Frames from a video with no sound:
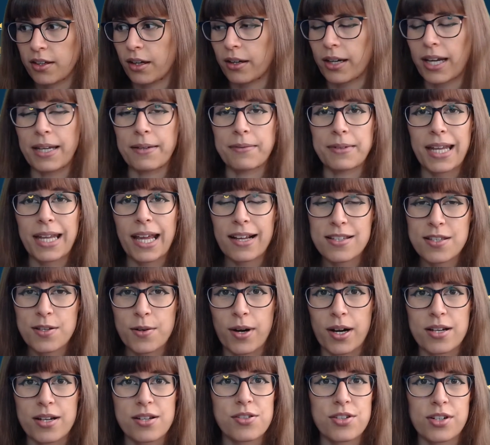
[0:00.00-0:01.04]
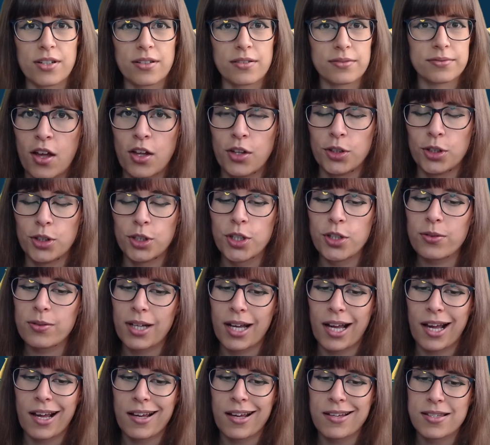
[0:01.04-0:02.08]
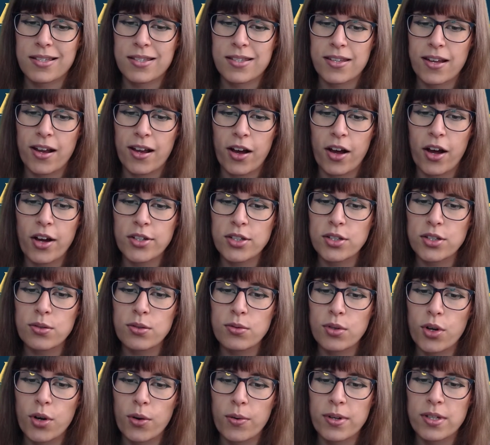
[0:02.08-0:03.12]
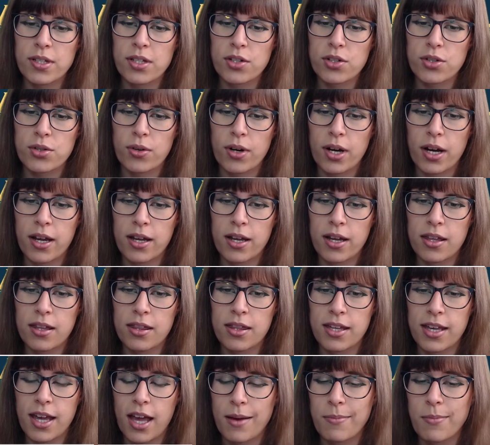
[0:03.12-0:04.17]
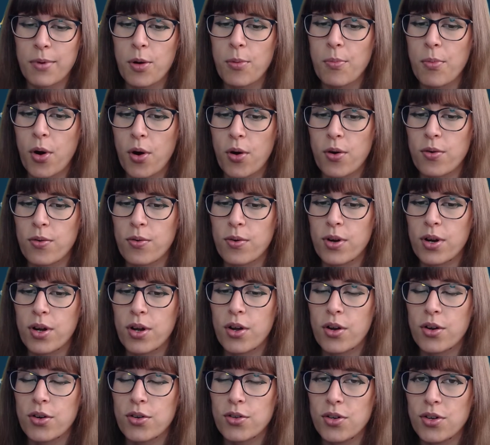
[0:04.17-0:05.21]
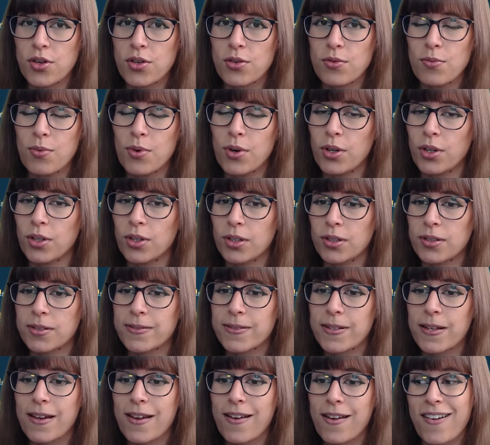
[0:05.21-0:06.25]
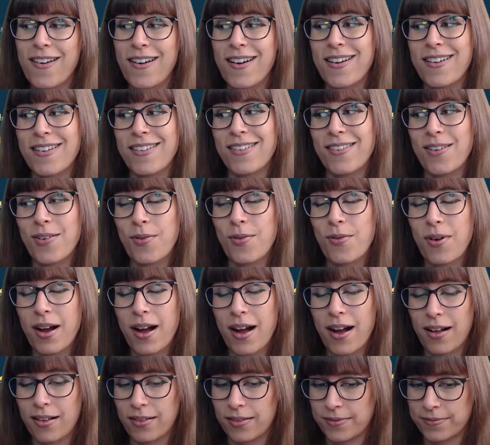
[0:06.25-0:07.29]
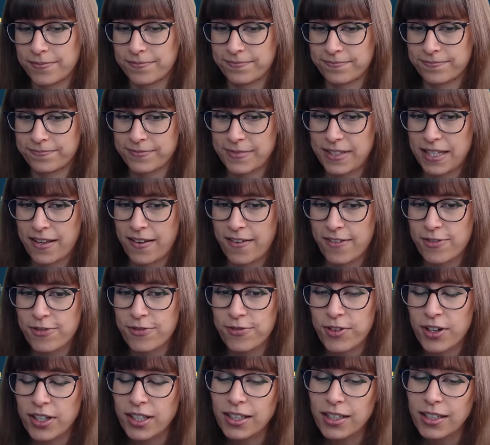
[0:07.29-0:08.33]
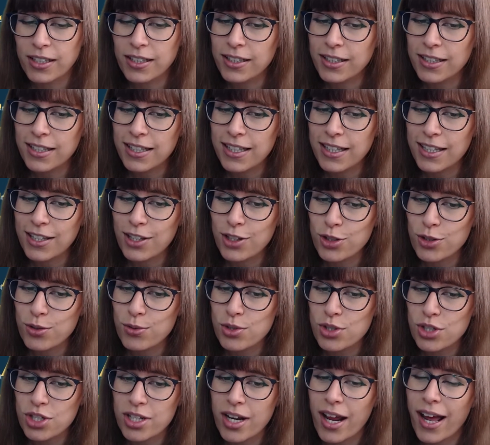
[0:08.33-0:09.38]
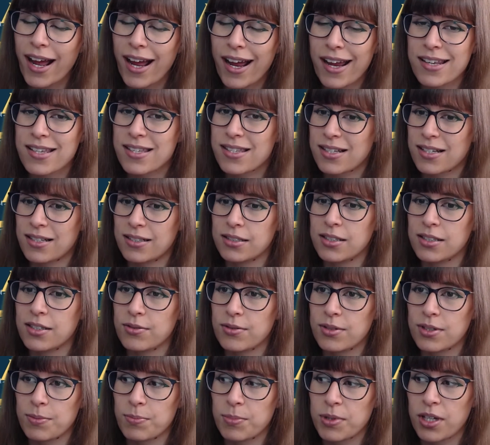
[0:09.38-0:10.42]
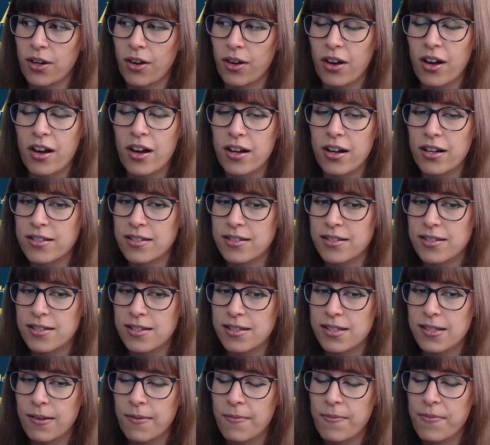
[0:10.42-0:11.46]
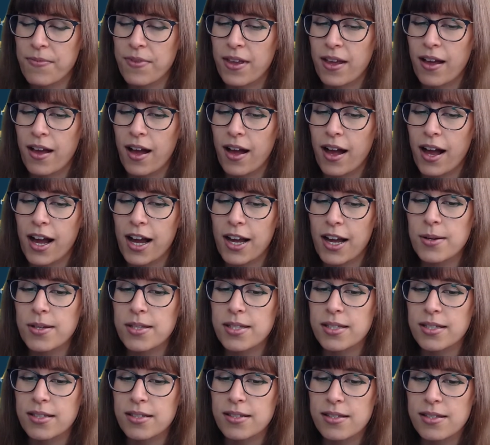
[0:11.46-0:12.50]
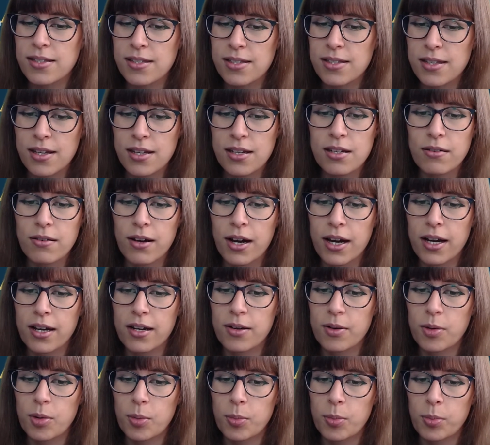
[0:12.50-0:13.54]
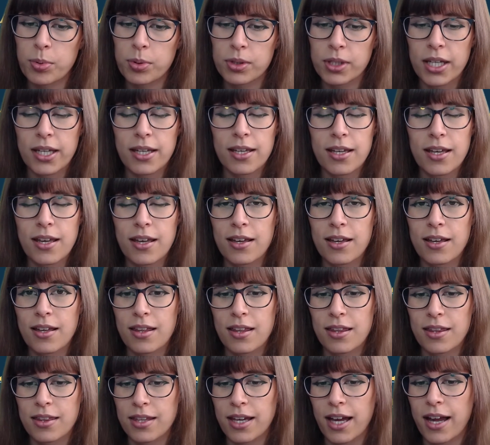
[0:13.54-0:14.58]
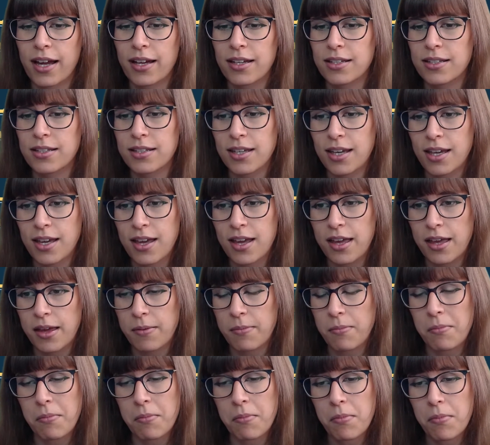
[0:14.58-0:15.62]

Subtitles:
next question. Luke asks, are you going to try the MMO New World? Well, funnily you should ask, Luke, because I was considering playing that game